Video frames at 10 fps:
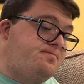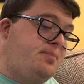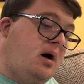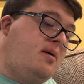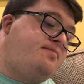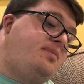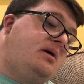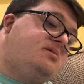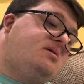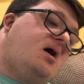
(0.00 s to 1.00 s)
But B.
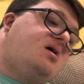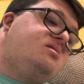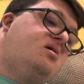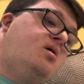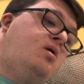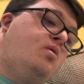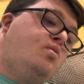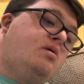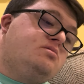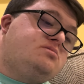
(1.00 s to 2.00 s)
Dunn
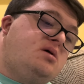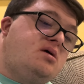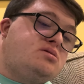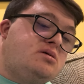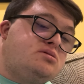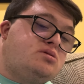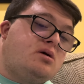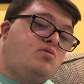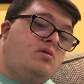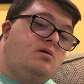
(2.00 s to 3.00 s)
will teach the
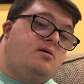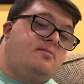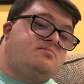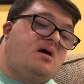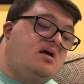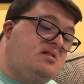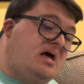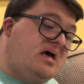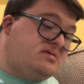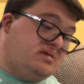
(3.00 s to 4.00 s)
Sequoias a
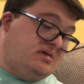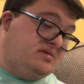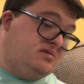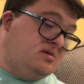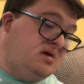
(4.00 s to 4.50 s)
lesson.